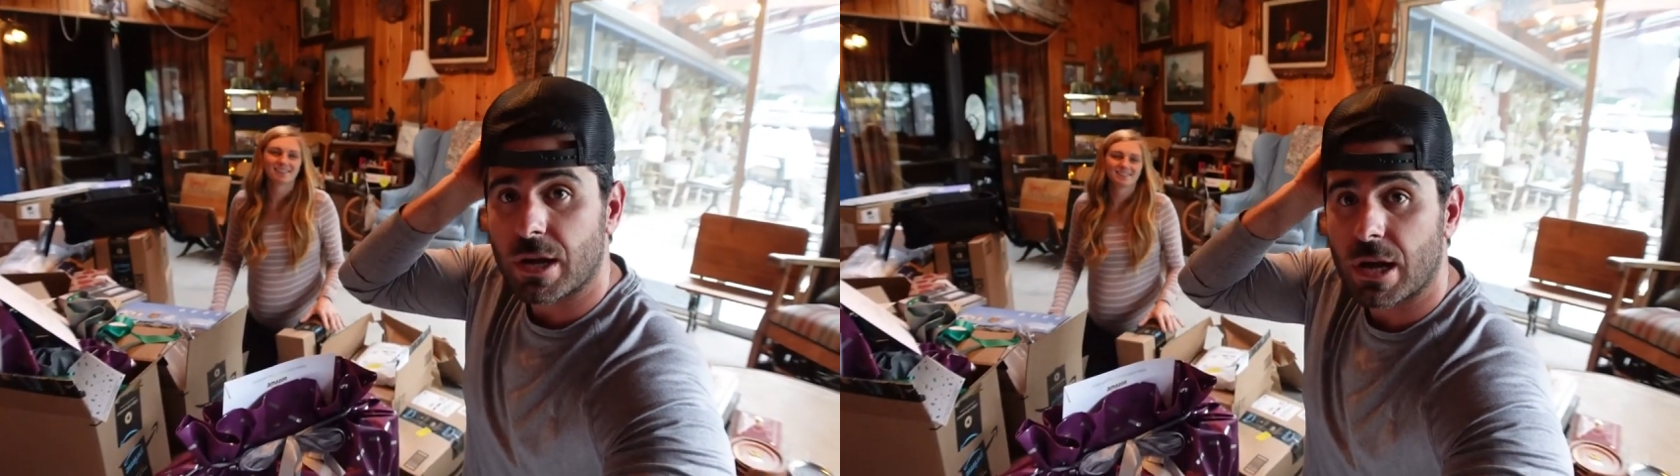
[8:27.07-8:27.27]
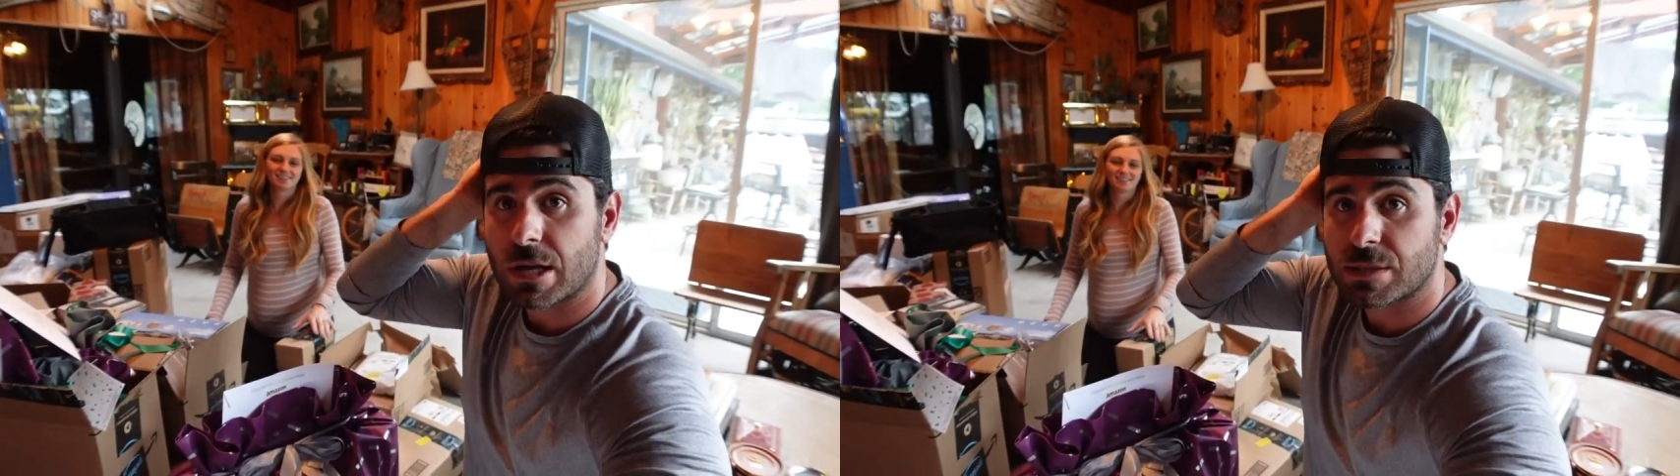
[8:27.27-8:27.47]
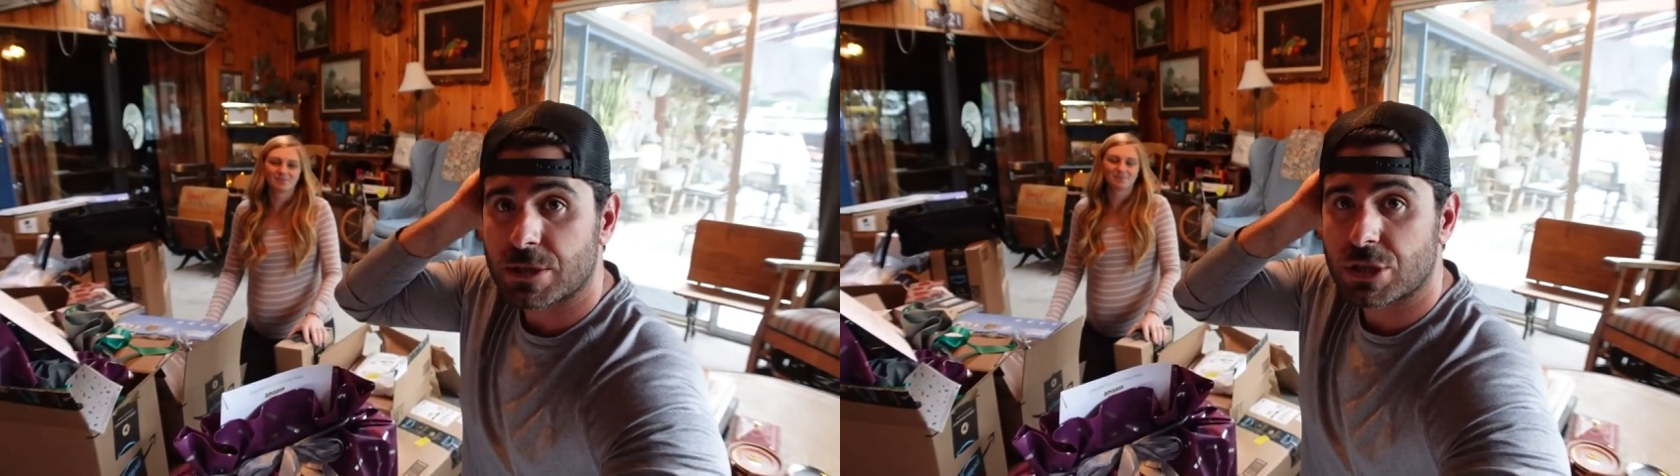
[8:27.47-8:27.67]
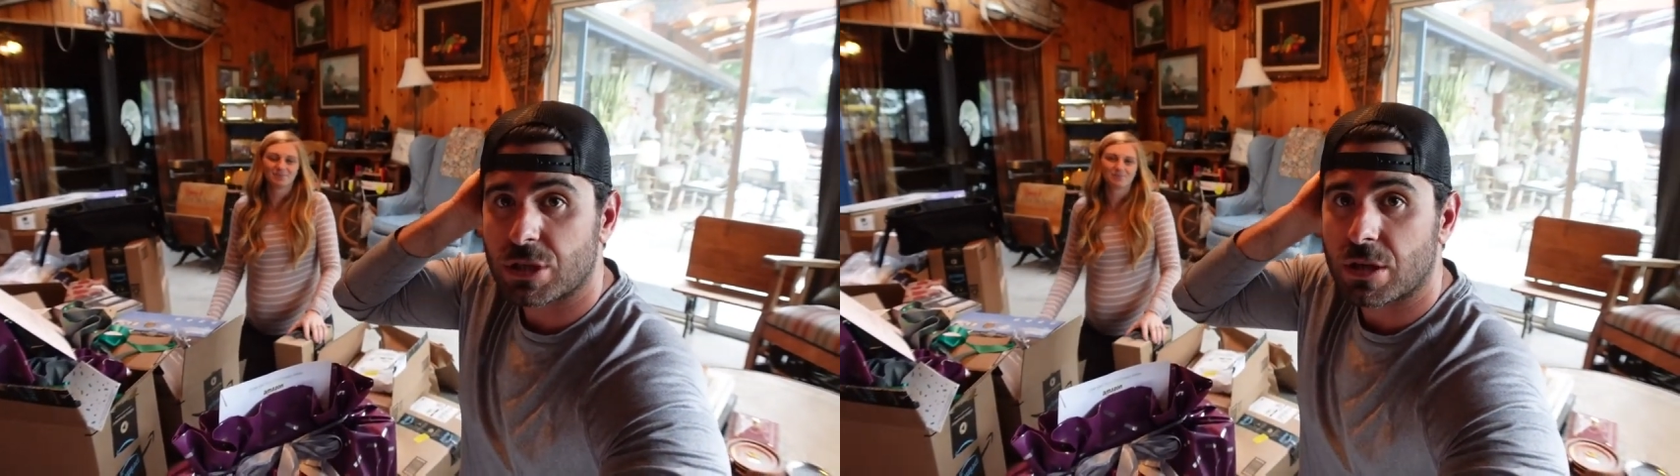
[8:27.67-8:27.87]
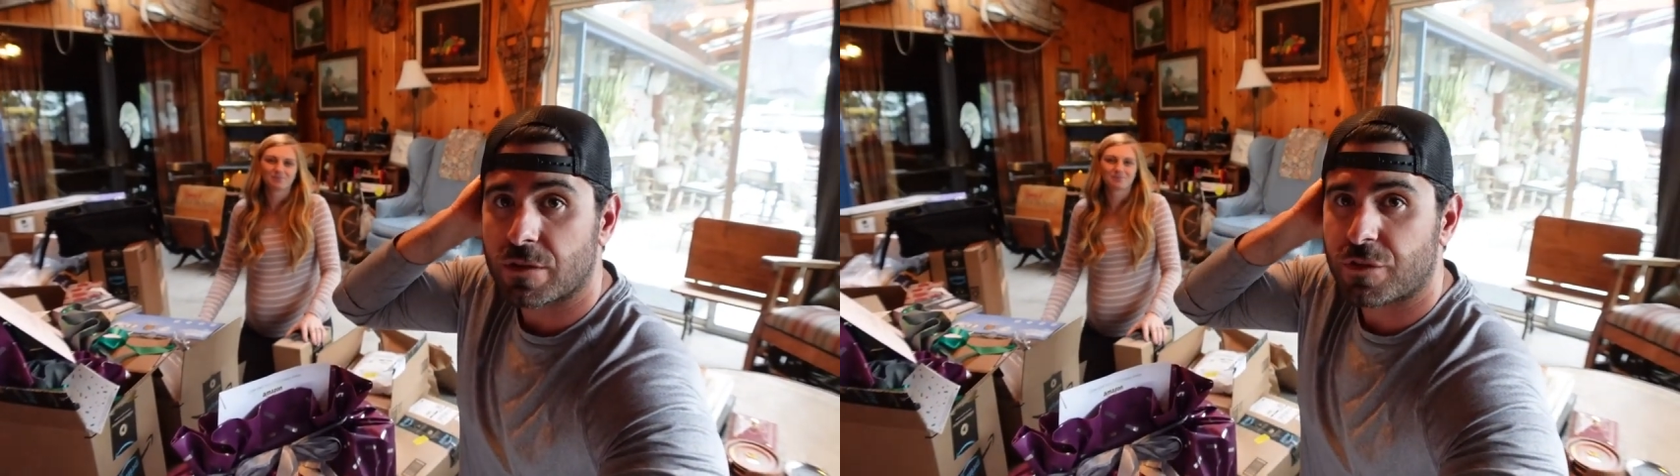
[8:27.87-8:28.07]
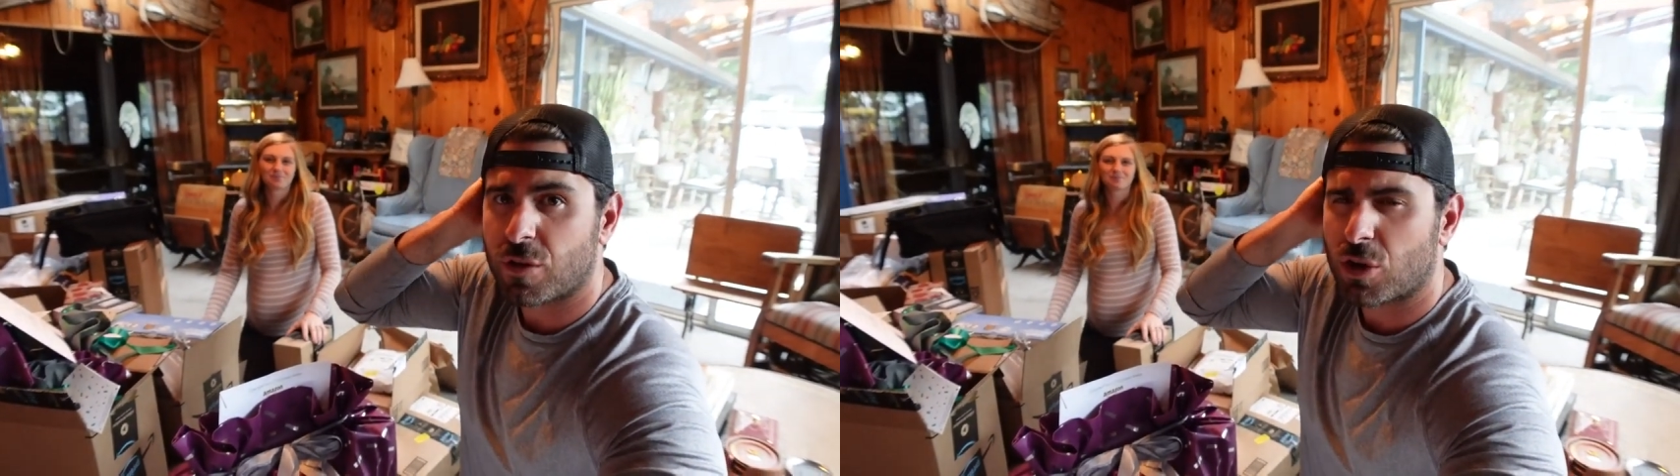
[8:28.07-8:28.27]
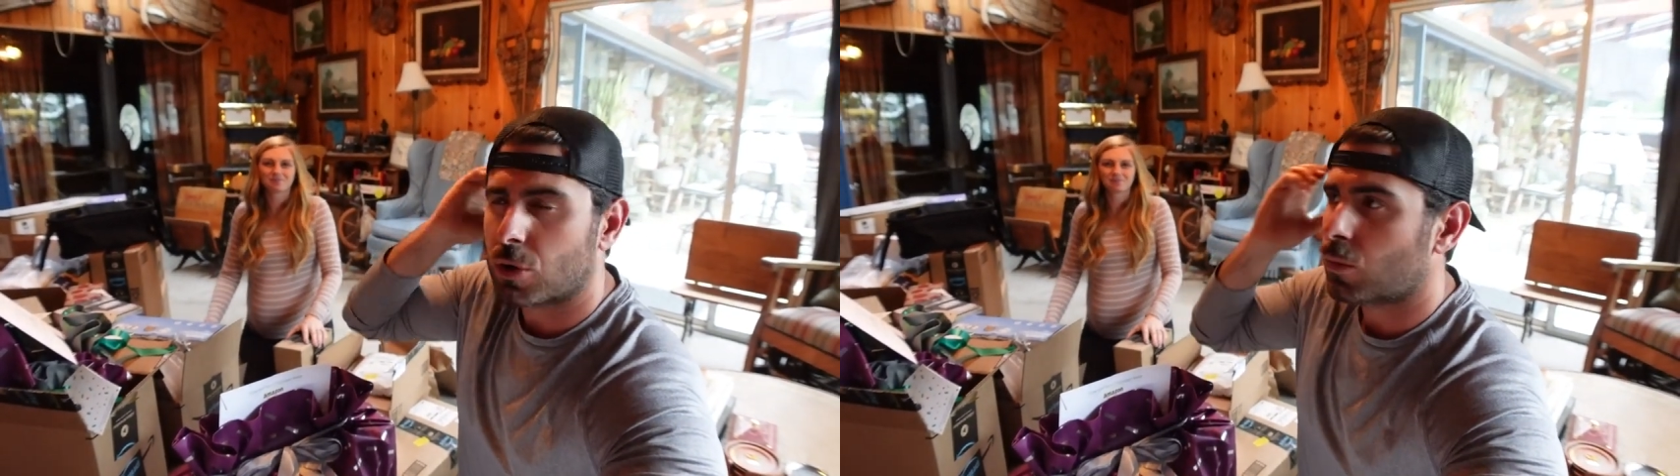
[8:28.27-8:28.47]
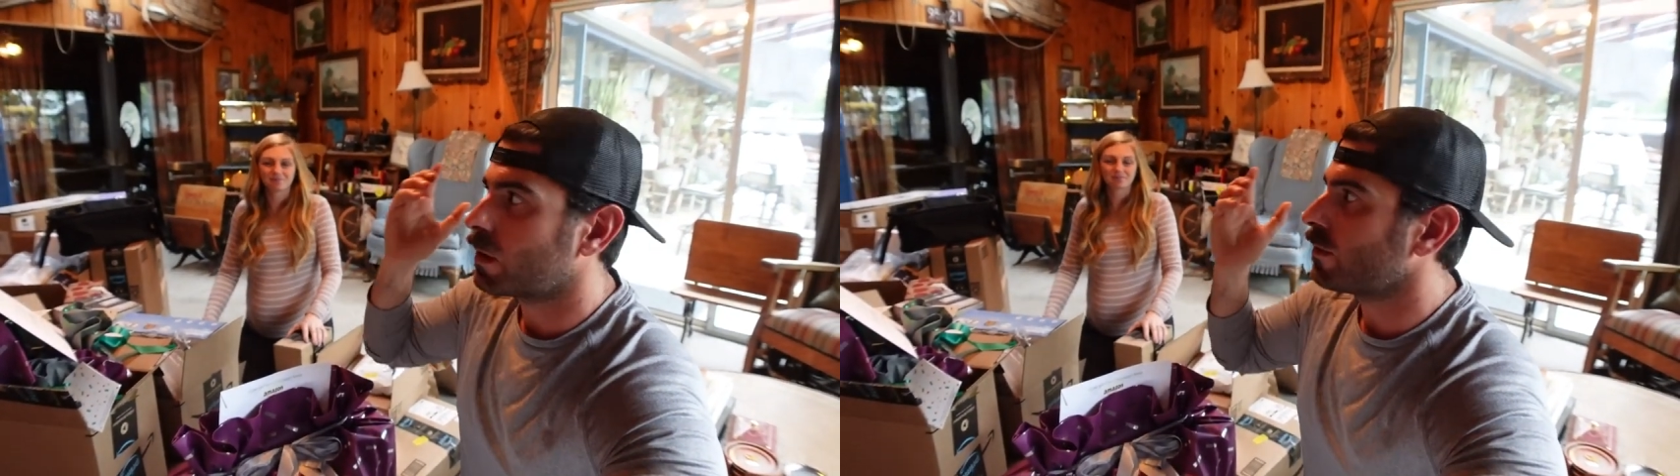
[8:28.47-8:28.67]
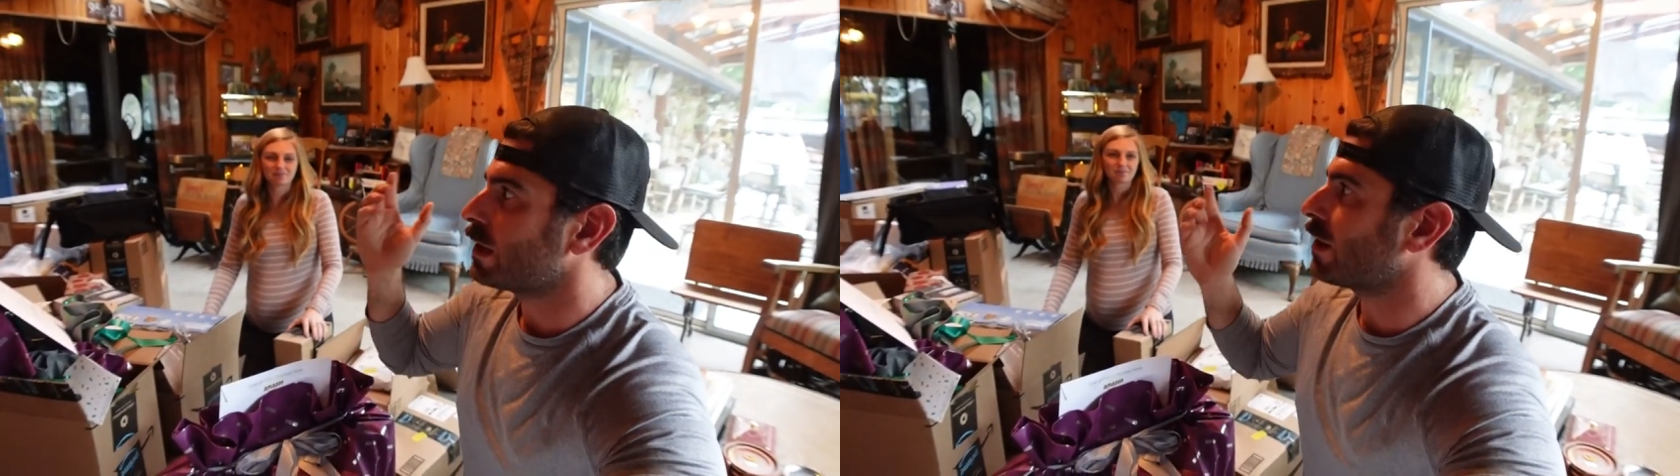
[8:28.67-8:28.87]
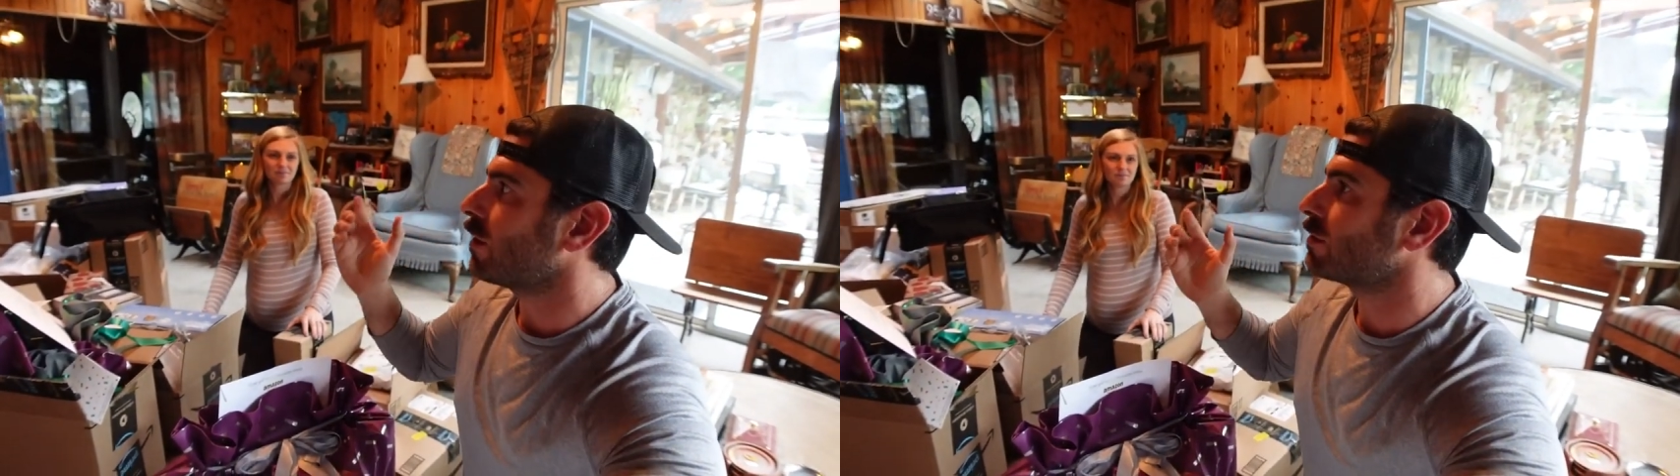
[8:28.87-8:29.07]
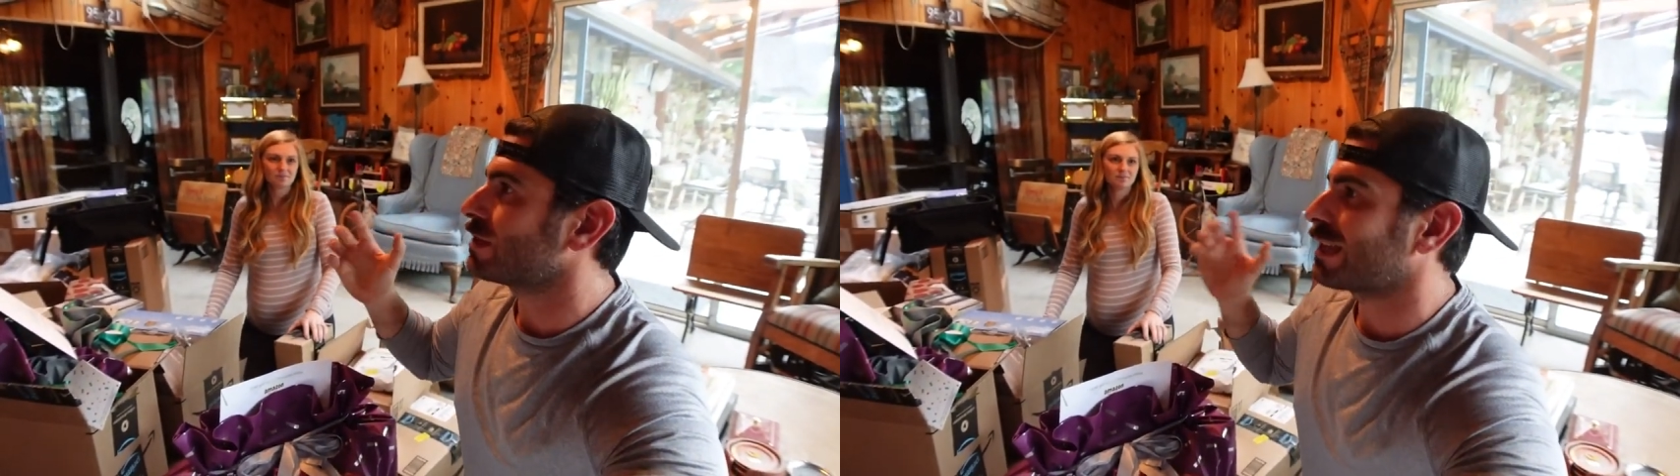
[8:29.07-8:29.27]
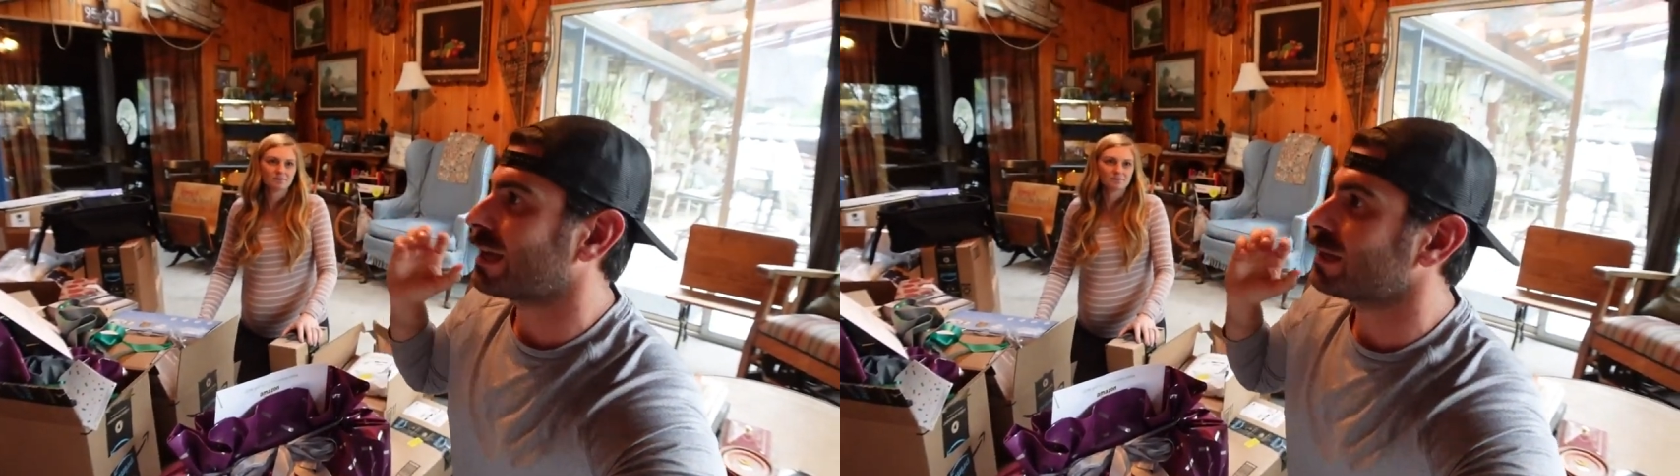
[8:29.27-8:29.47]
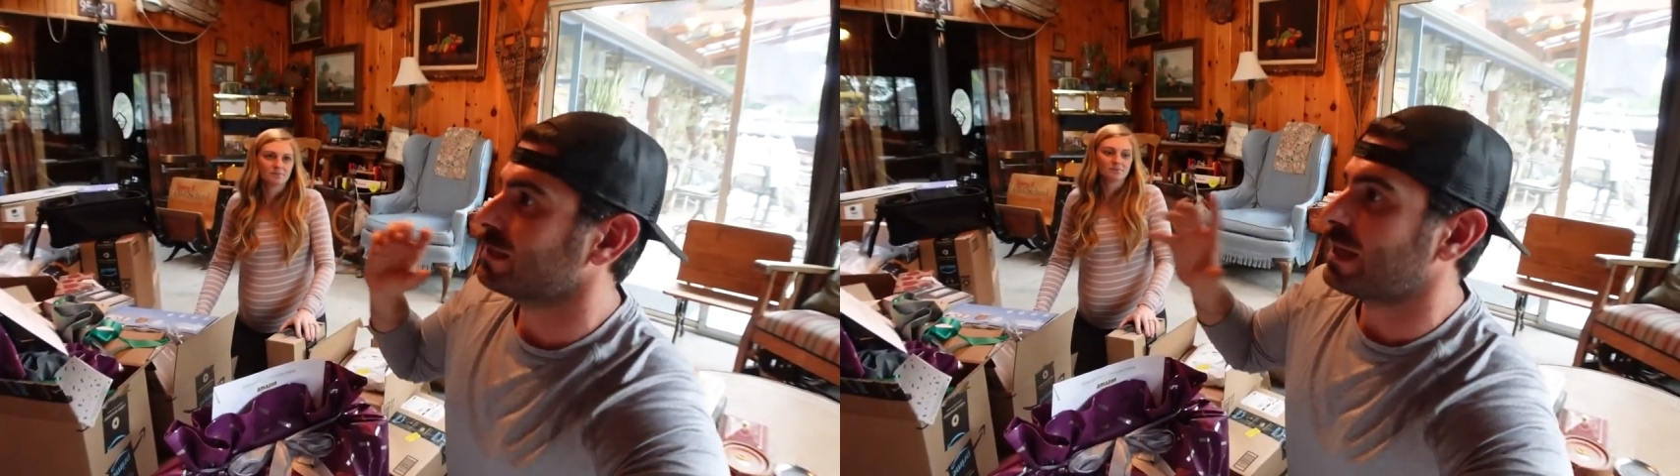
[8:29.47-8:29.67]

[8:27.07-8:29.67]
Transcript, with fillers: uh, especially for when we go to like